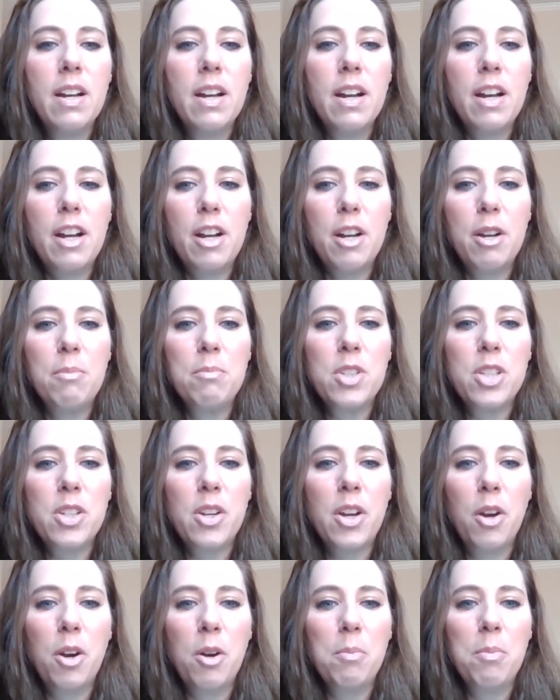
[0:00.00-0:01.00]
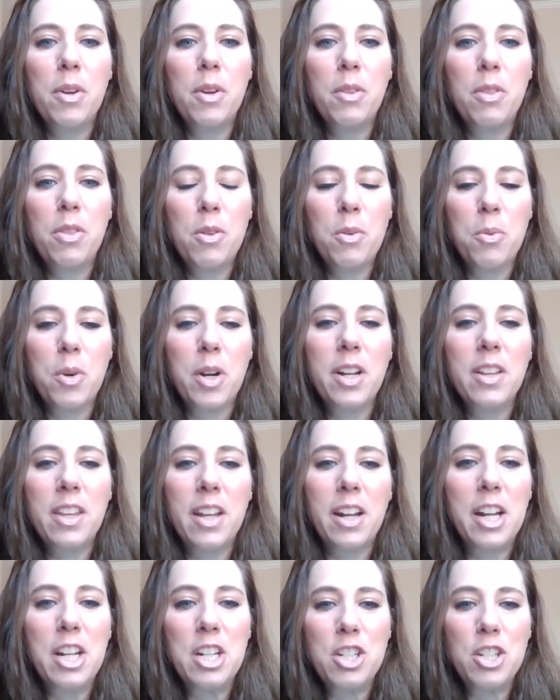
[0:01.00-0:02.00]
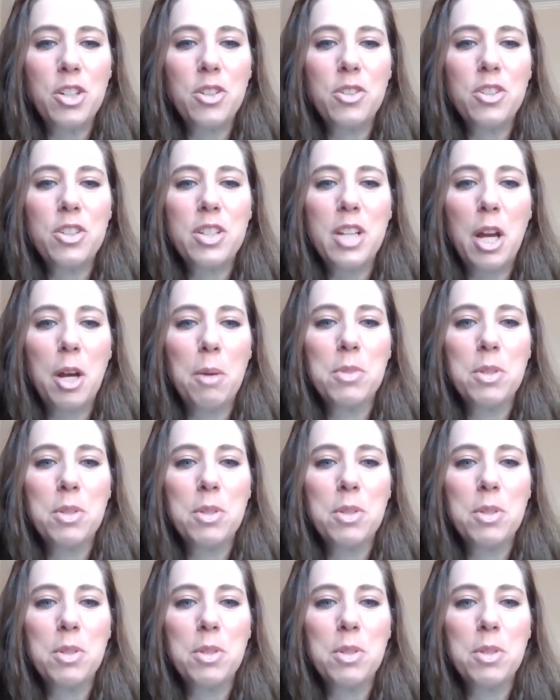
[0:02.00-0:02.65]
So I hope like the work that I do just helps